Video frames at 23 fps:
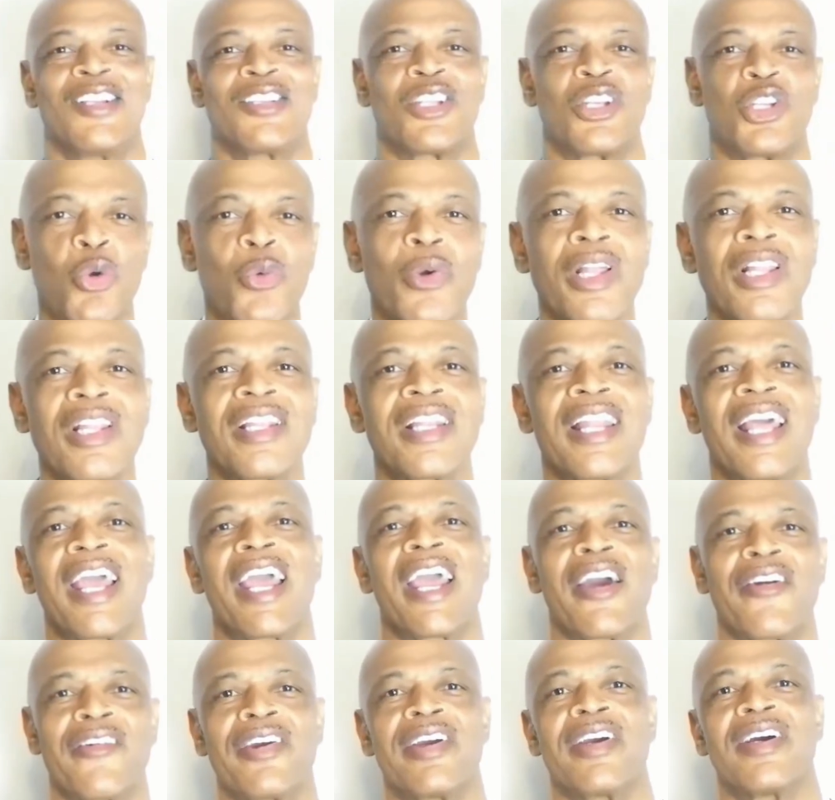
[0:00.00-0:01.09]
The New England
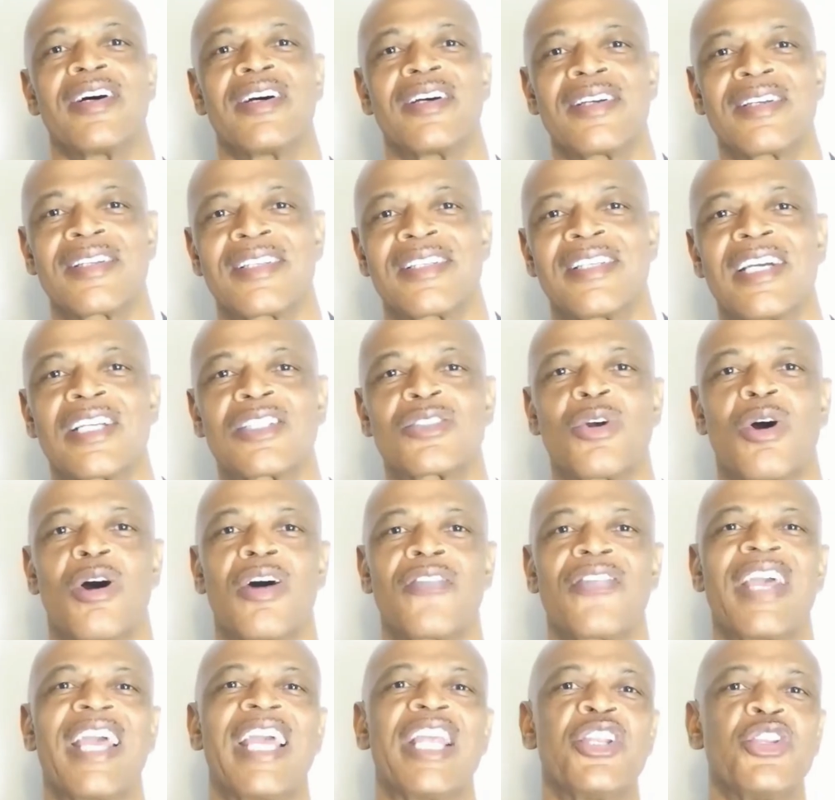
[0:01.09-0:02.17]
area kicked
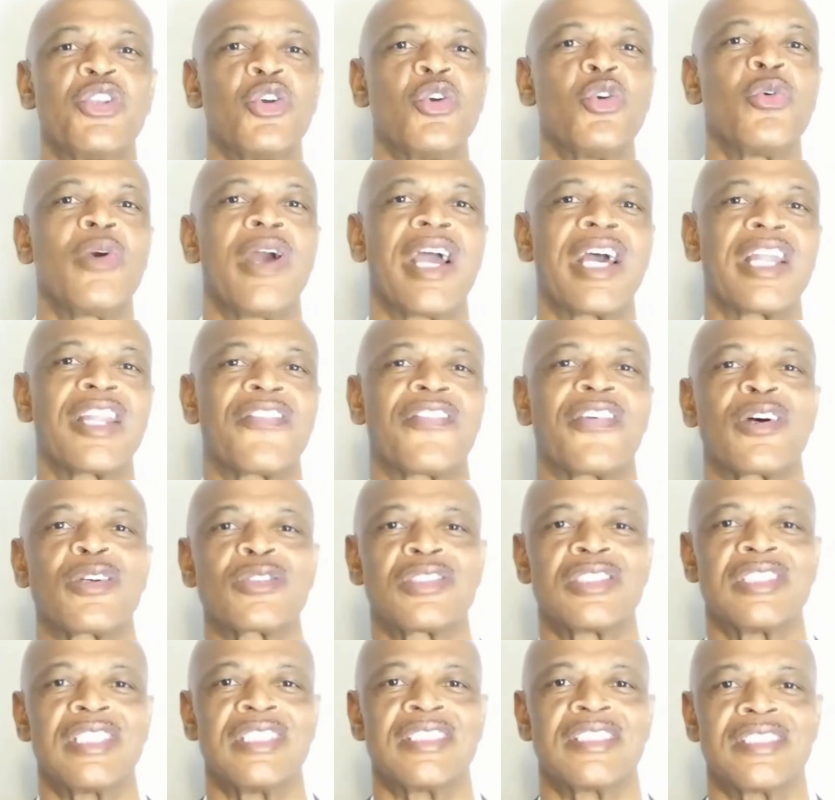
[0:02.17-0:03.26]
off a new NFL
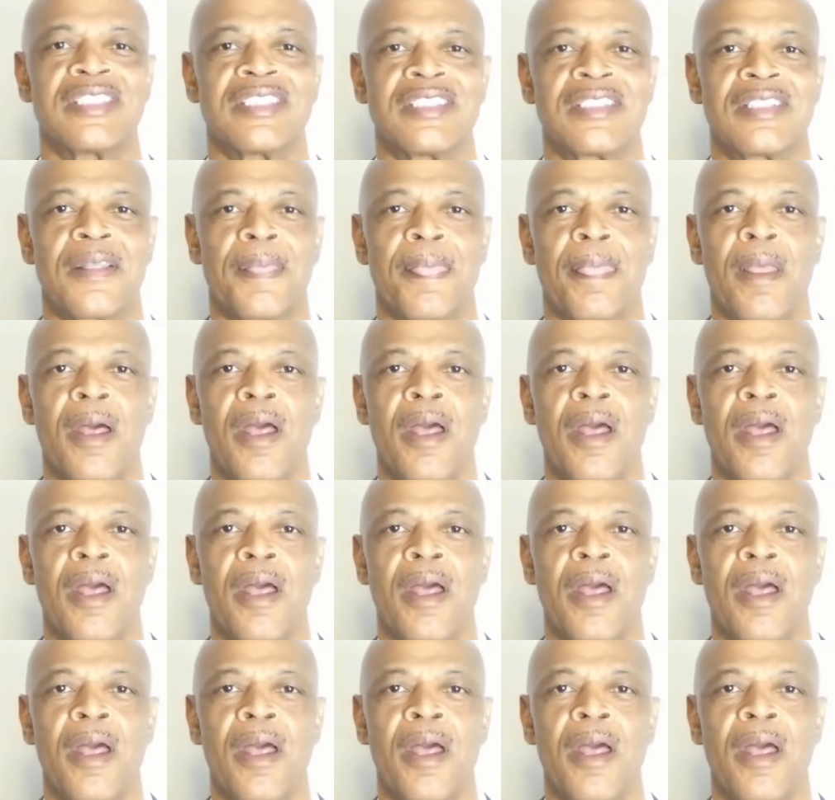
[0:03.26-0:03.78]
season